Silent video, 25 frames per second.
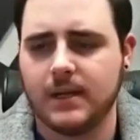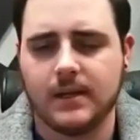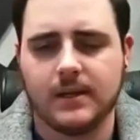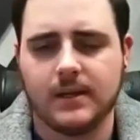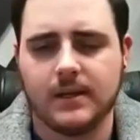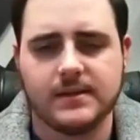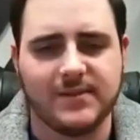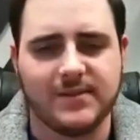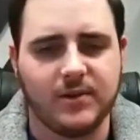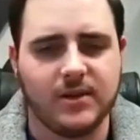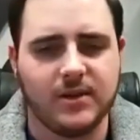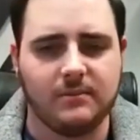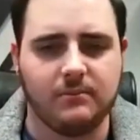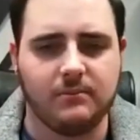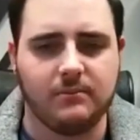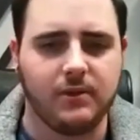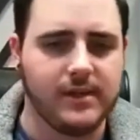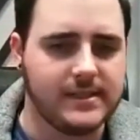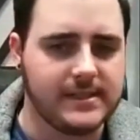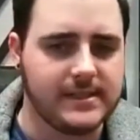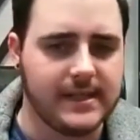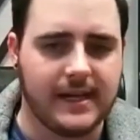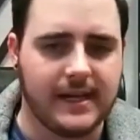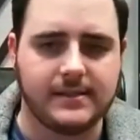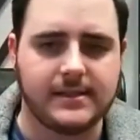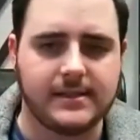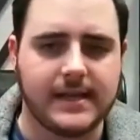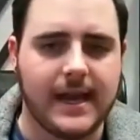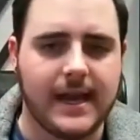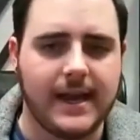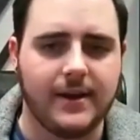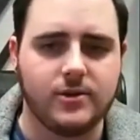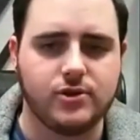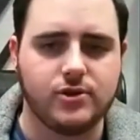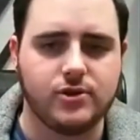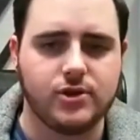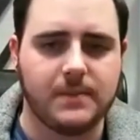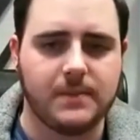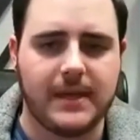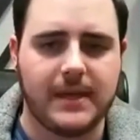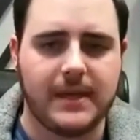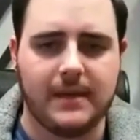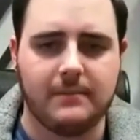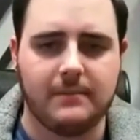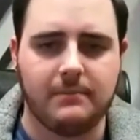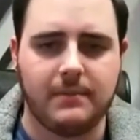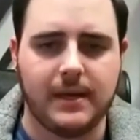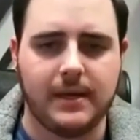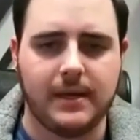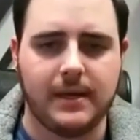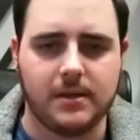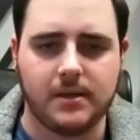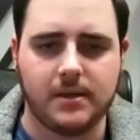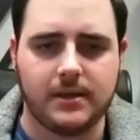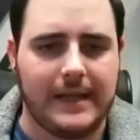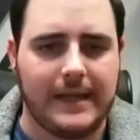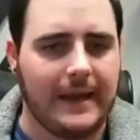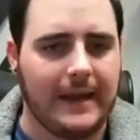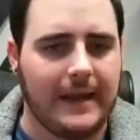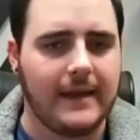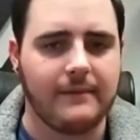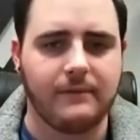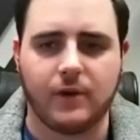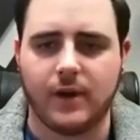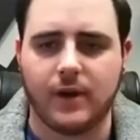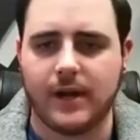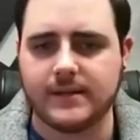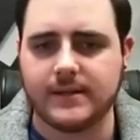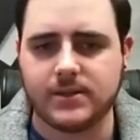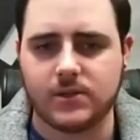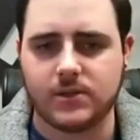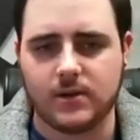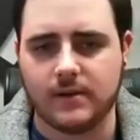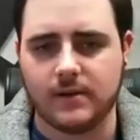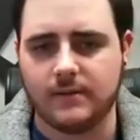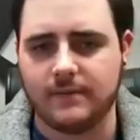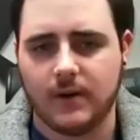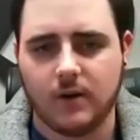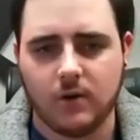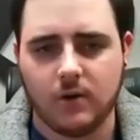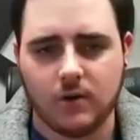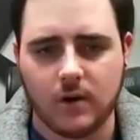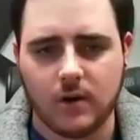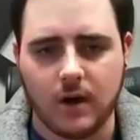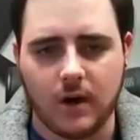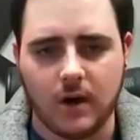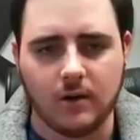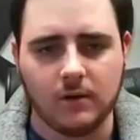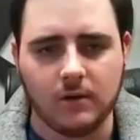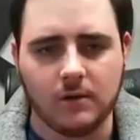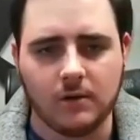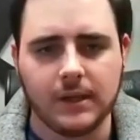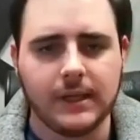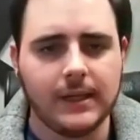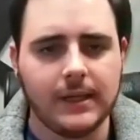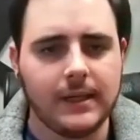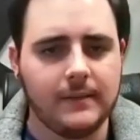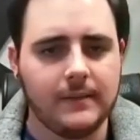someone completes that entire drip campaign. They never answered a phone call.